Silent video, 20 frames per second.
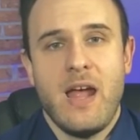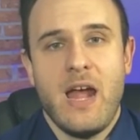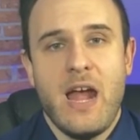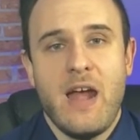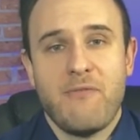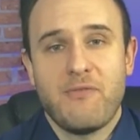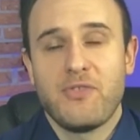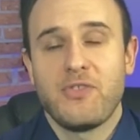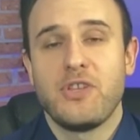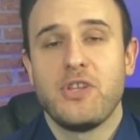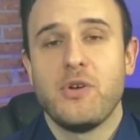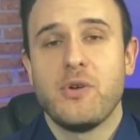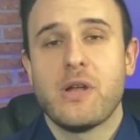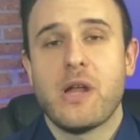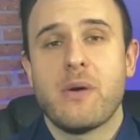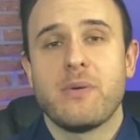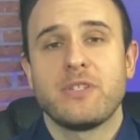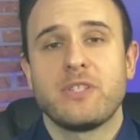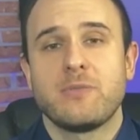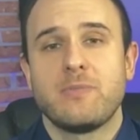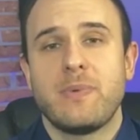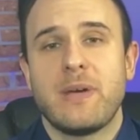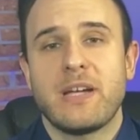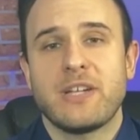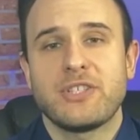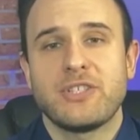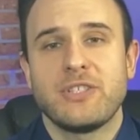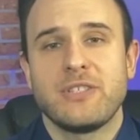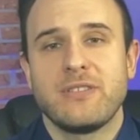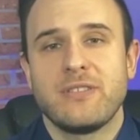After the U&O
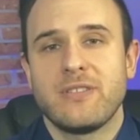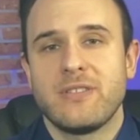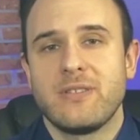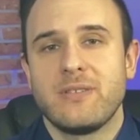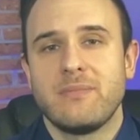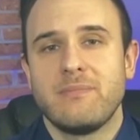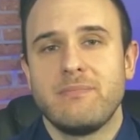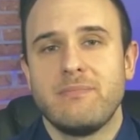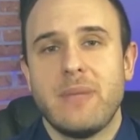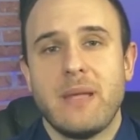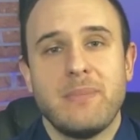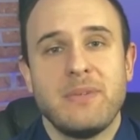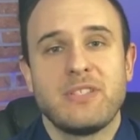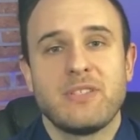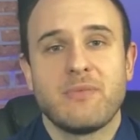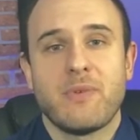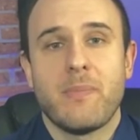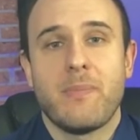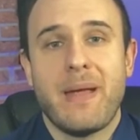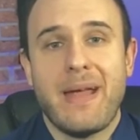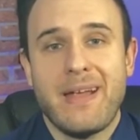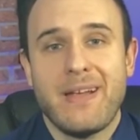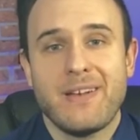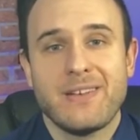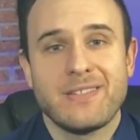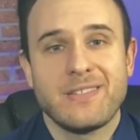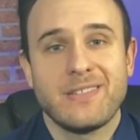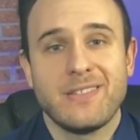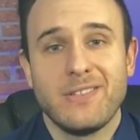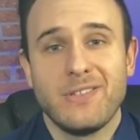inspection, there may be some
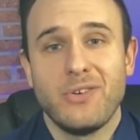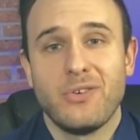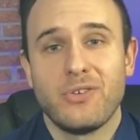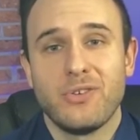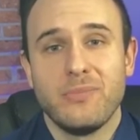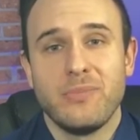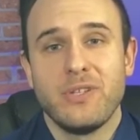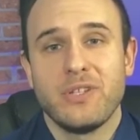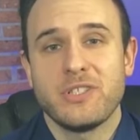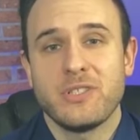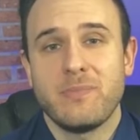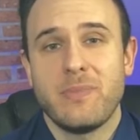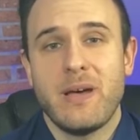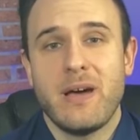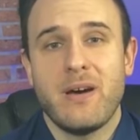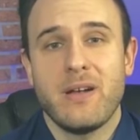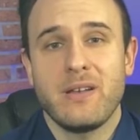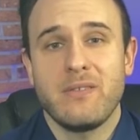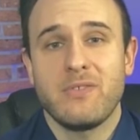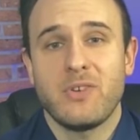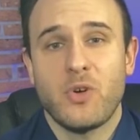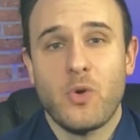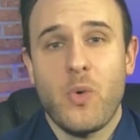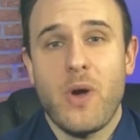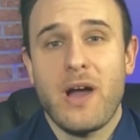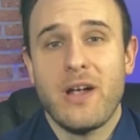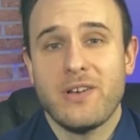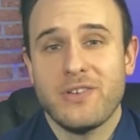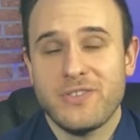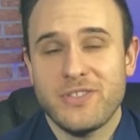repairs that the local municipality
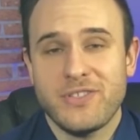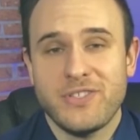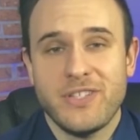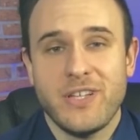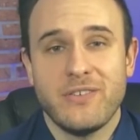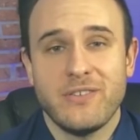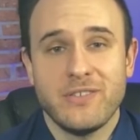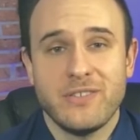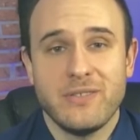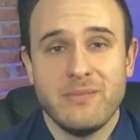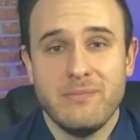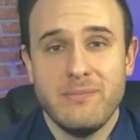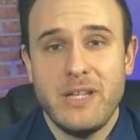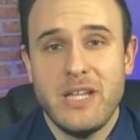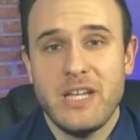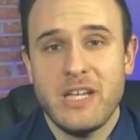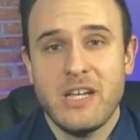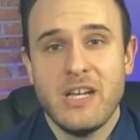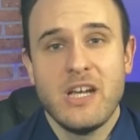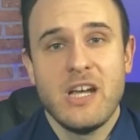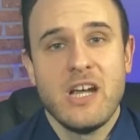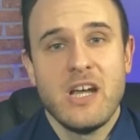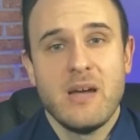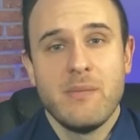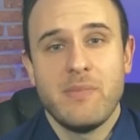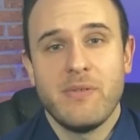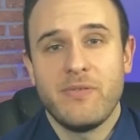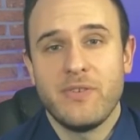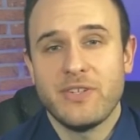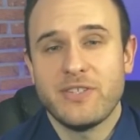requires the seller to make
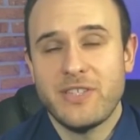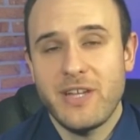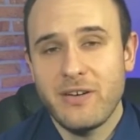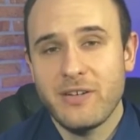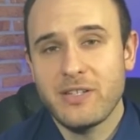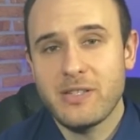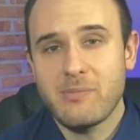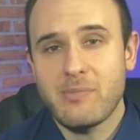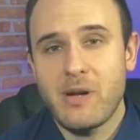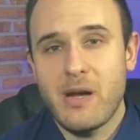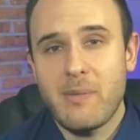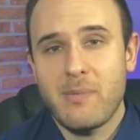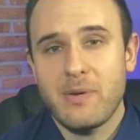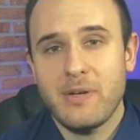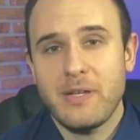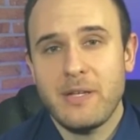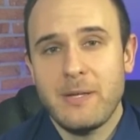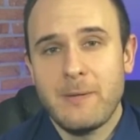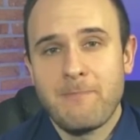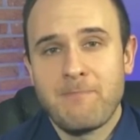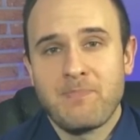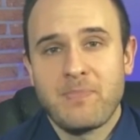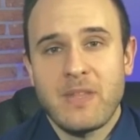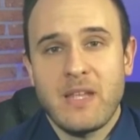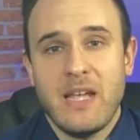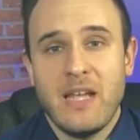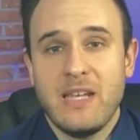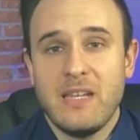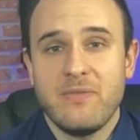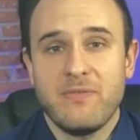before selling the property.
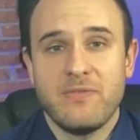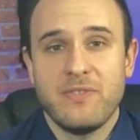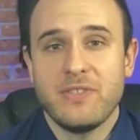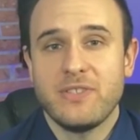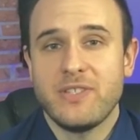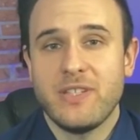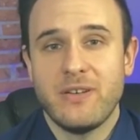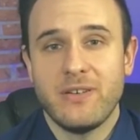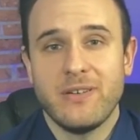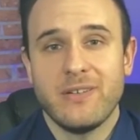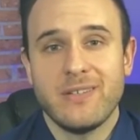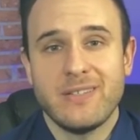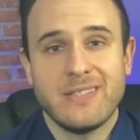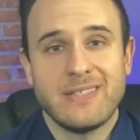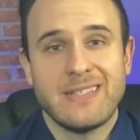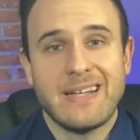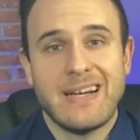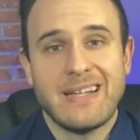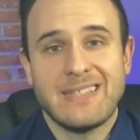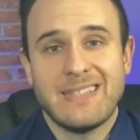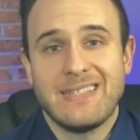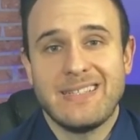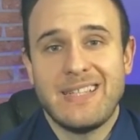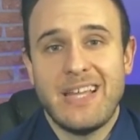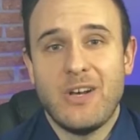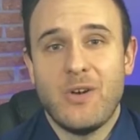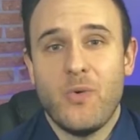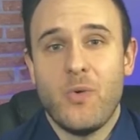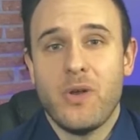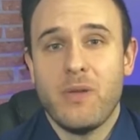And if the seller decides that they
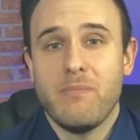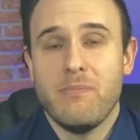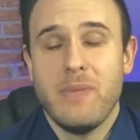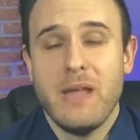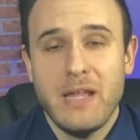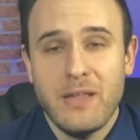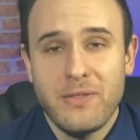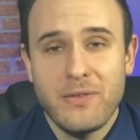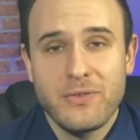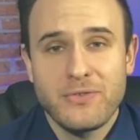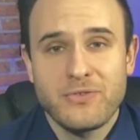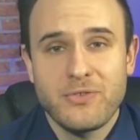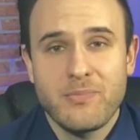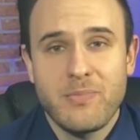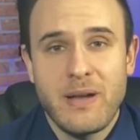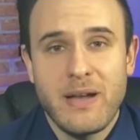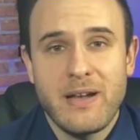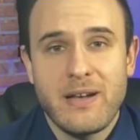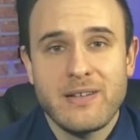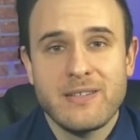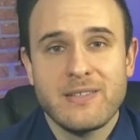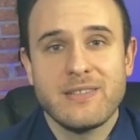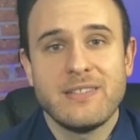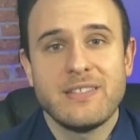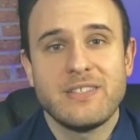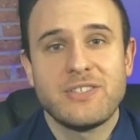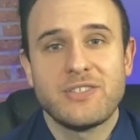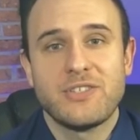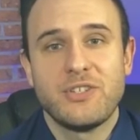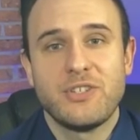don't want to make those repairs,
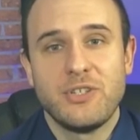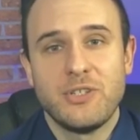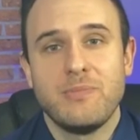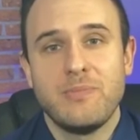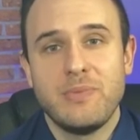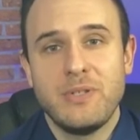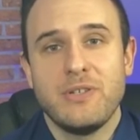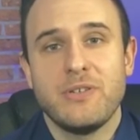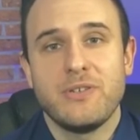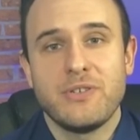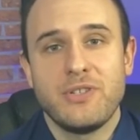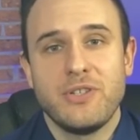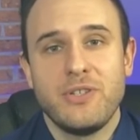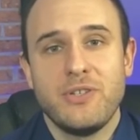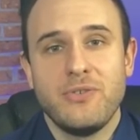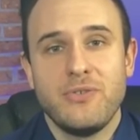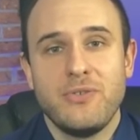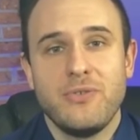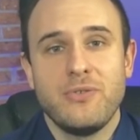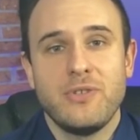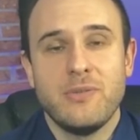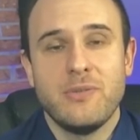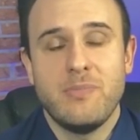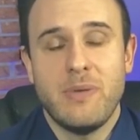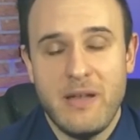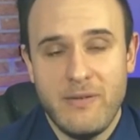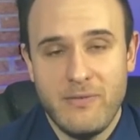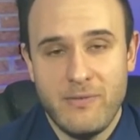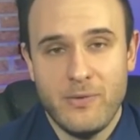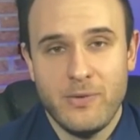this could be on you to
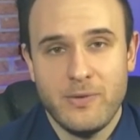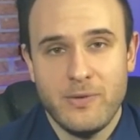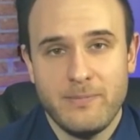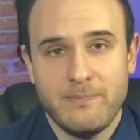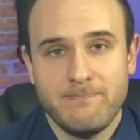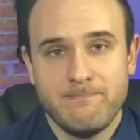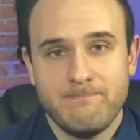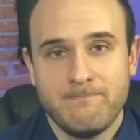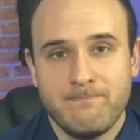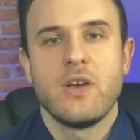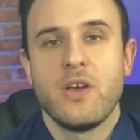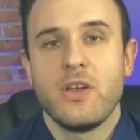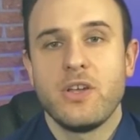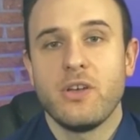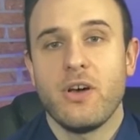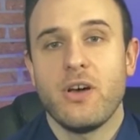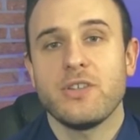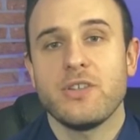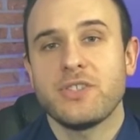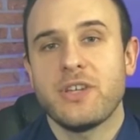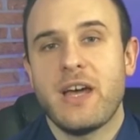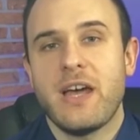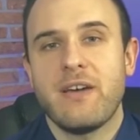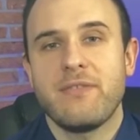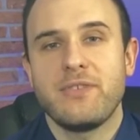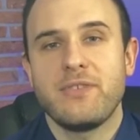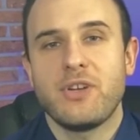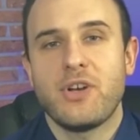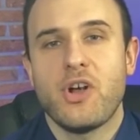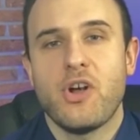pay for them. You'll also
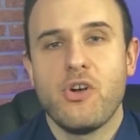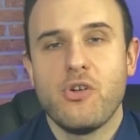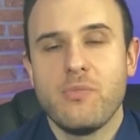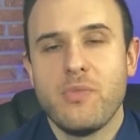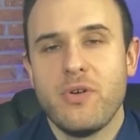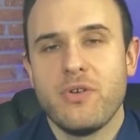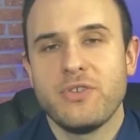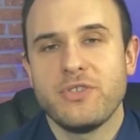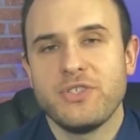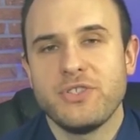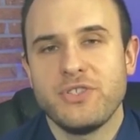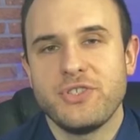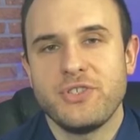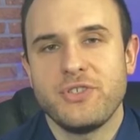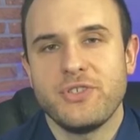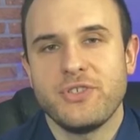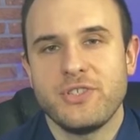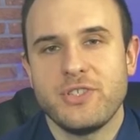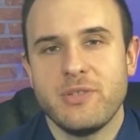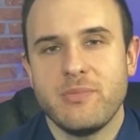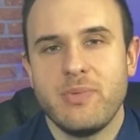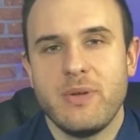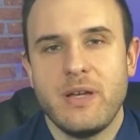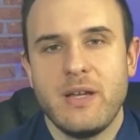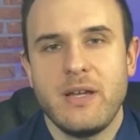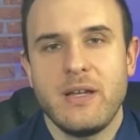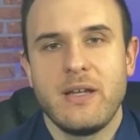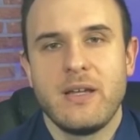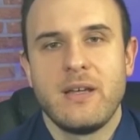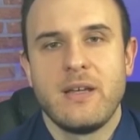have your homeowner's insurance to
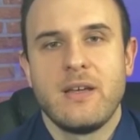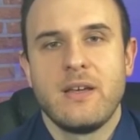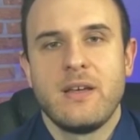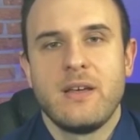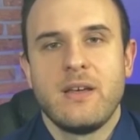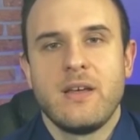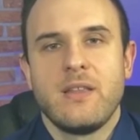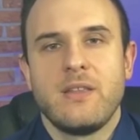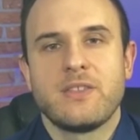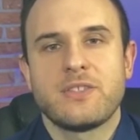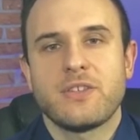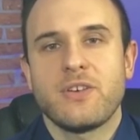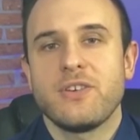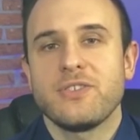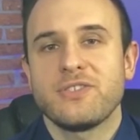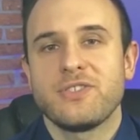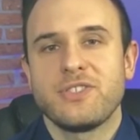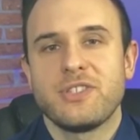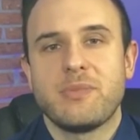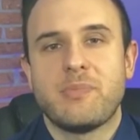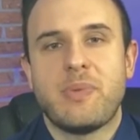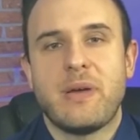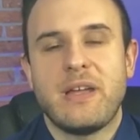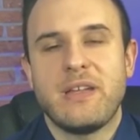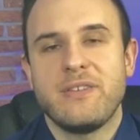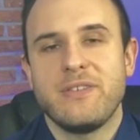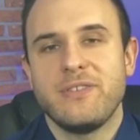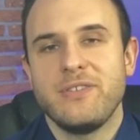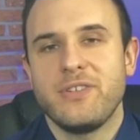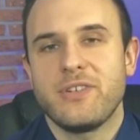pay. This cost will
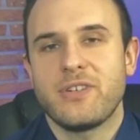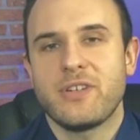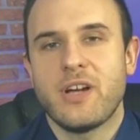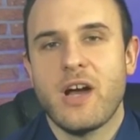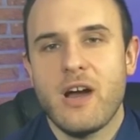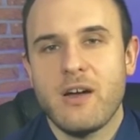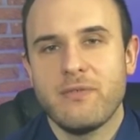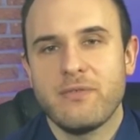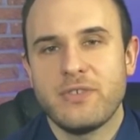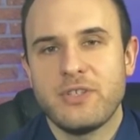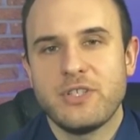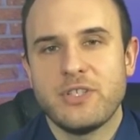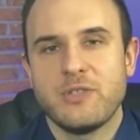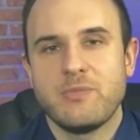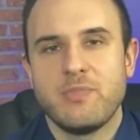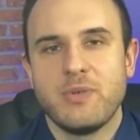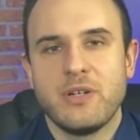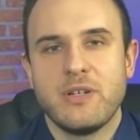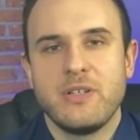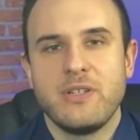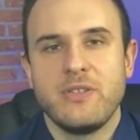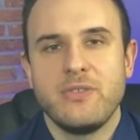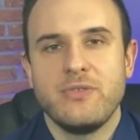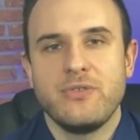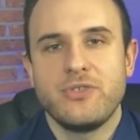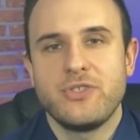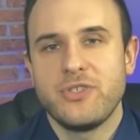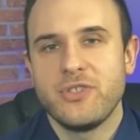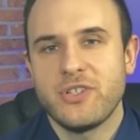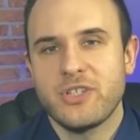depend on your coverage, but you
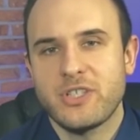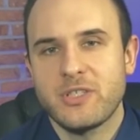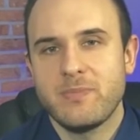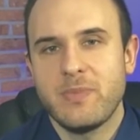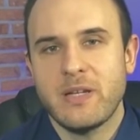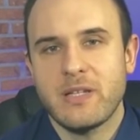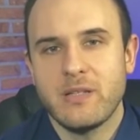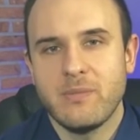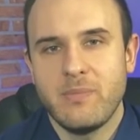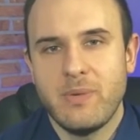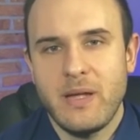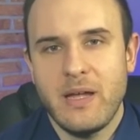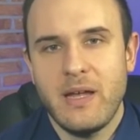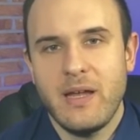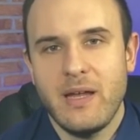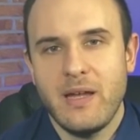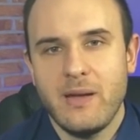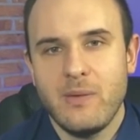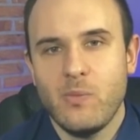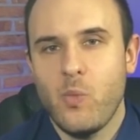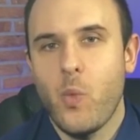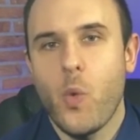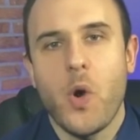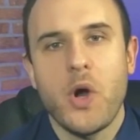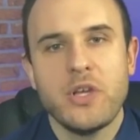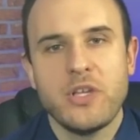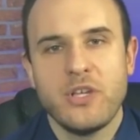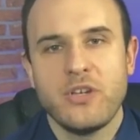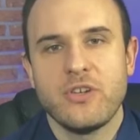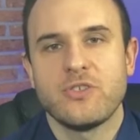should expect to pay
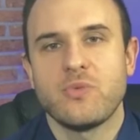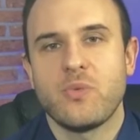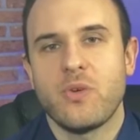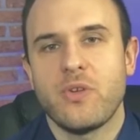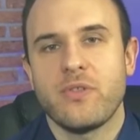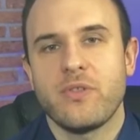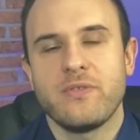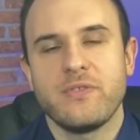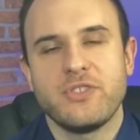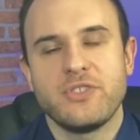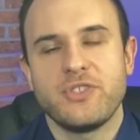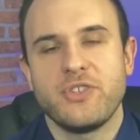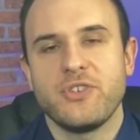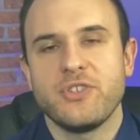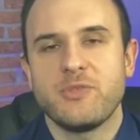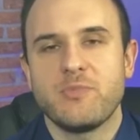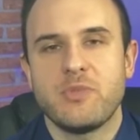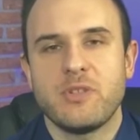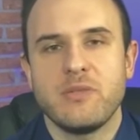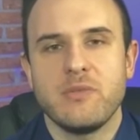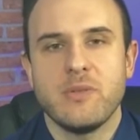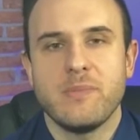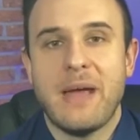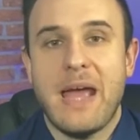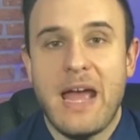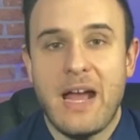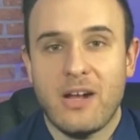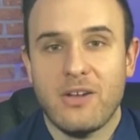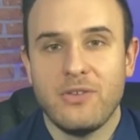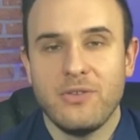1 year's worth of insurance premium
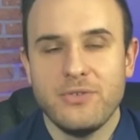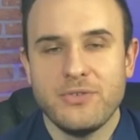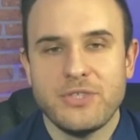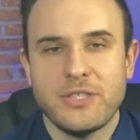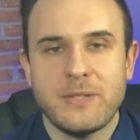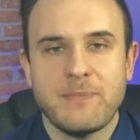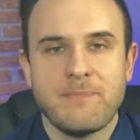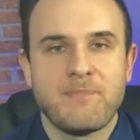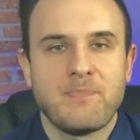at closing.